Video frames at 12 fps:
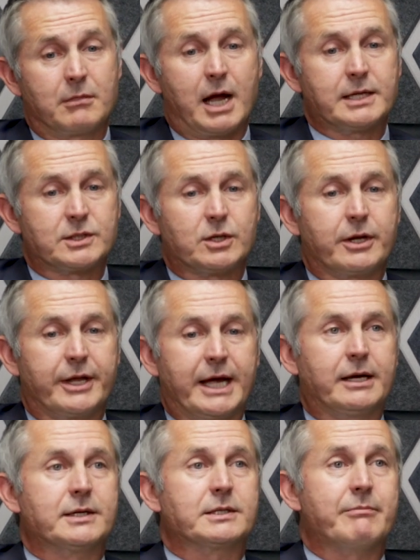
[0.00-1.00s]
I saw
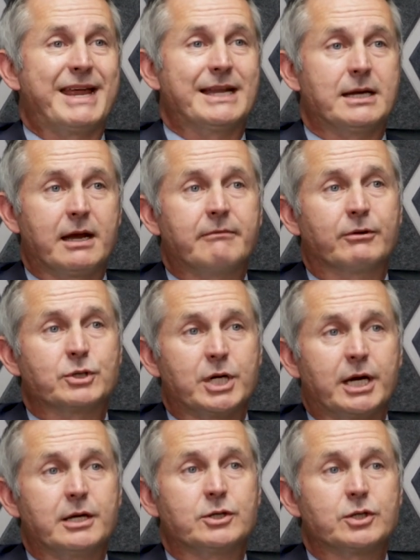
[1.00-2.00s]
that as a mandate for
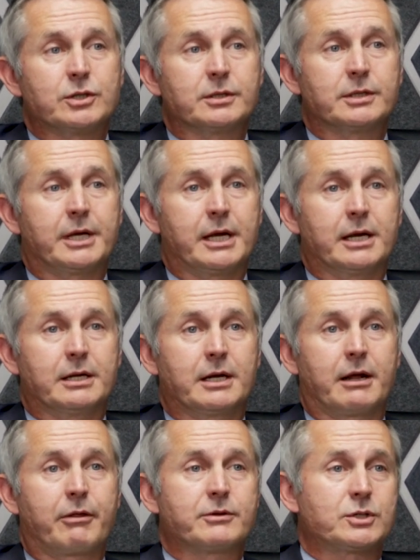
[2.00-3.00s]
change, and
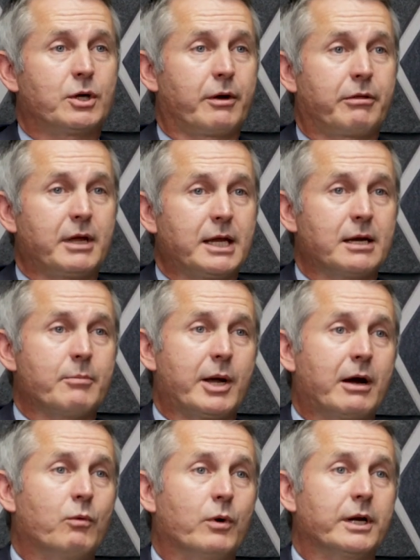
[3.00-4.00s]
started thinking
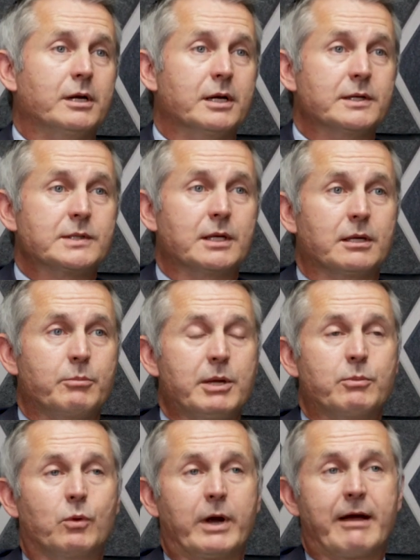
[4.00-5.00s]
about what it is that the
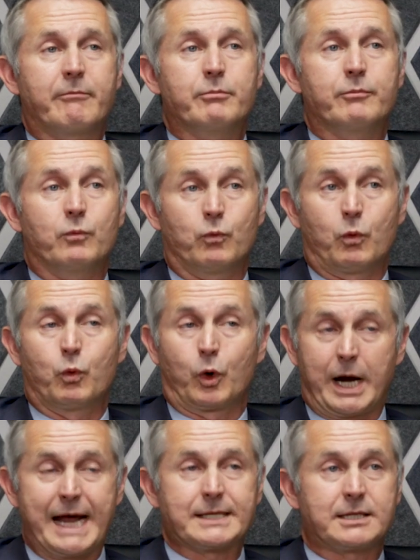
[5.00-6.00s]
people
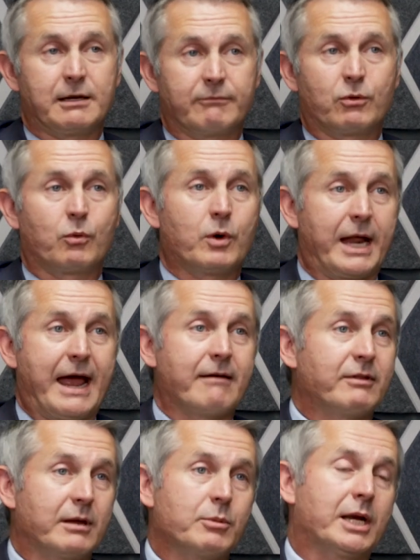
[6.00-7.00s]
were asking for, what
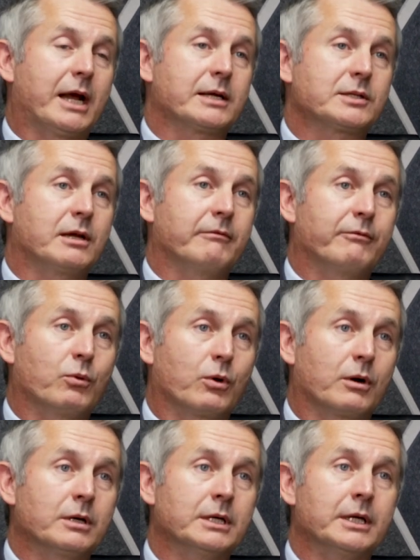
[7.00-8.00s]
have they been asking
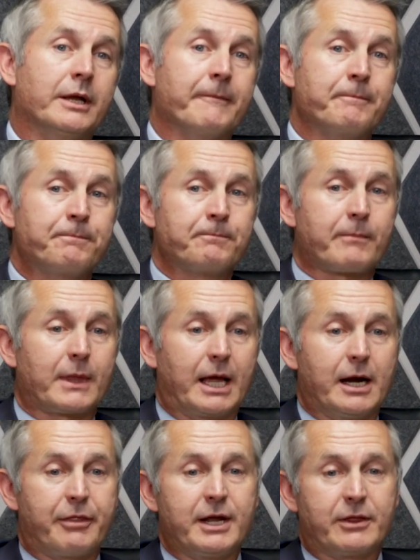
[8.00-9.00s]
for.
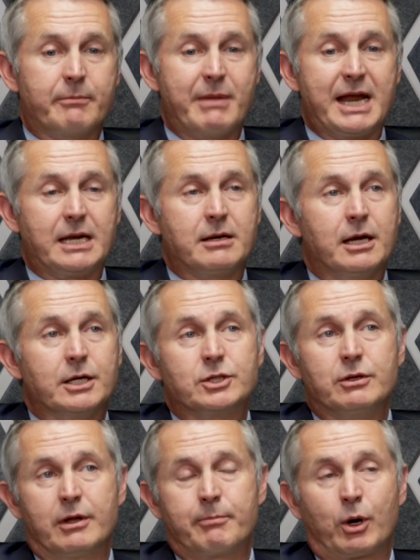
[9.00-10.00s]
And I think the main
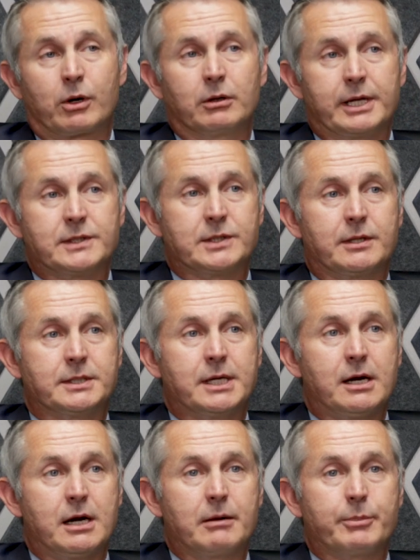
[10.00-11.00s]
issue that percolates to the
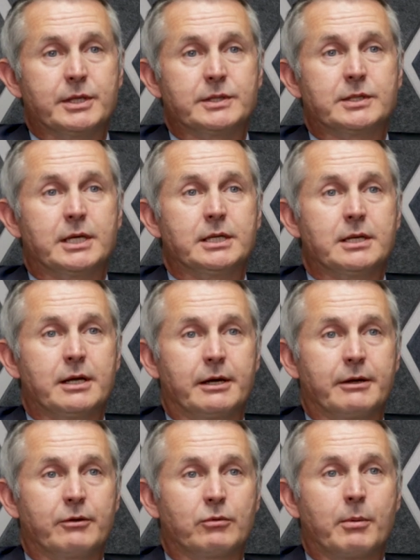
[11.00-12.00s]
top is that
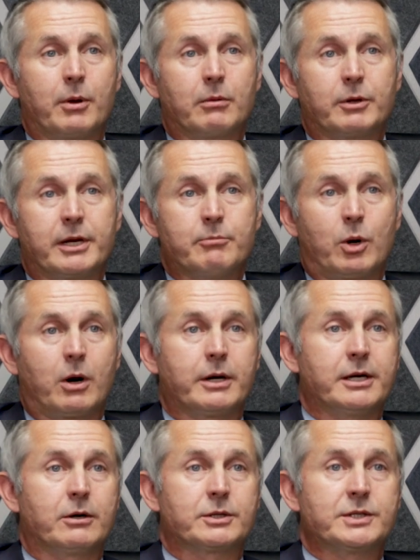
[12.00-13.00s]
the Republican
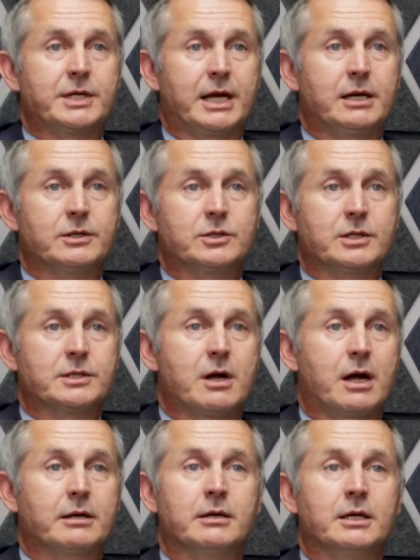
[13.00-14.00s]
Party in our state is just
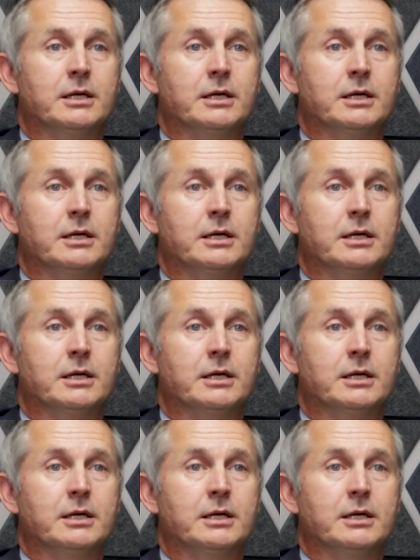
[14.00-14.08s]
not